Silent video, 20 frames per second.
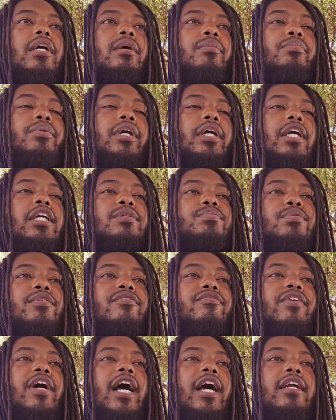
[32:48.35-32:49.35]
But he's
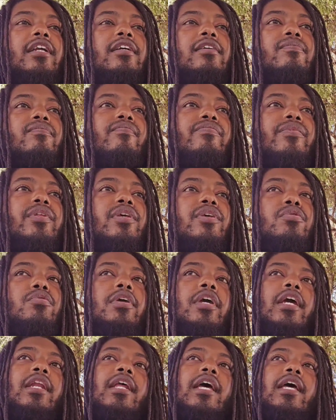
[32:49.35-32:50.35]
providing. You
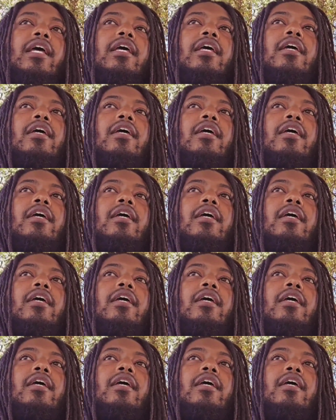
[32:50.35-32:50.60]
cannot,